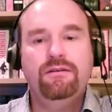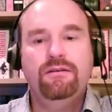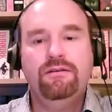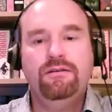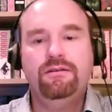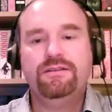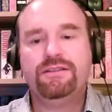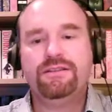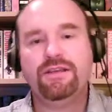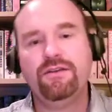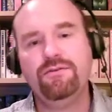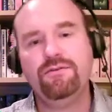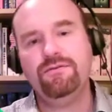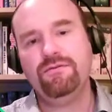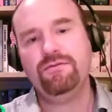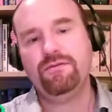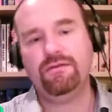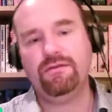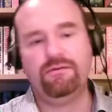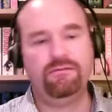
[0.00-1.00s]
so
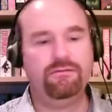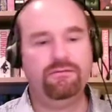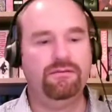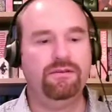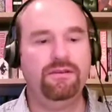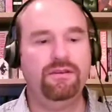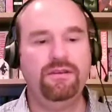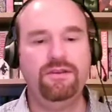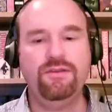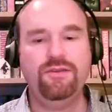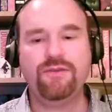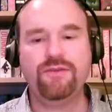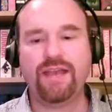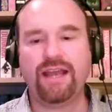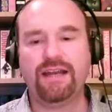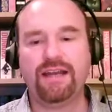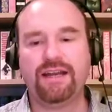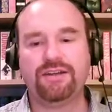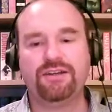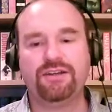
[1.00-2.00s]
you
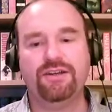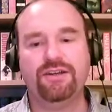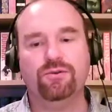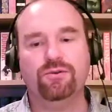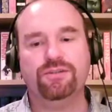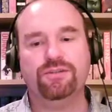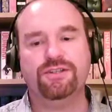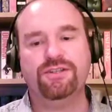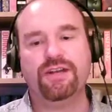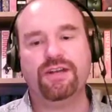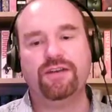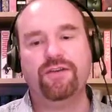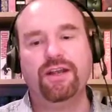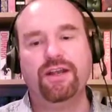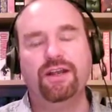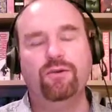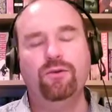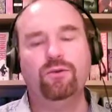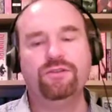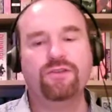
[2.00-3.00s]
can actually auto-generate
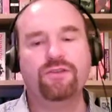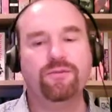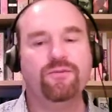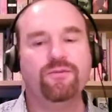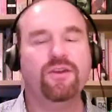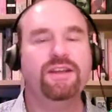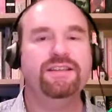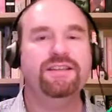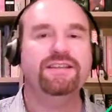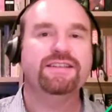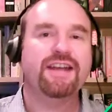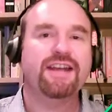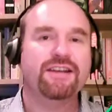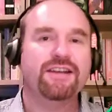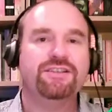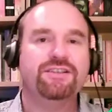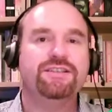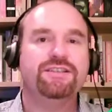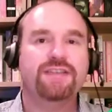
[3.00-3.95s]
and auto-upgrade these, and actually as the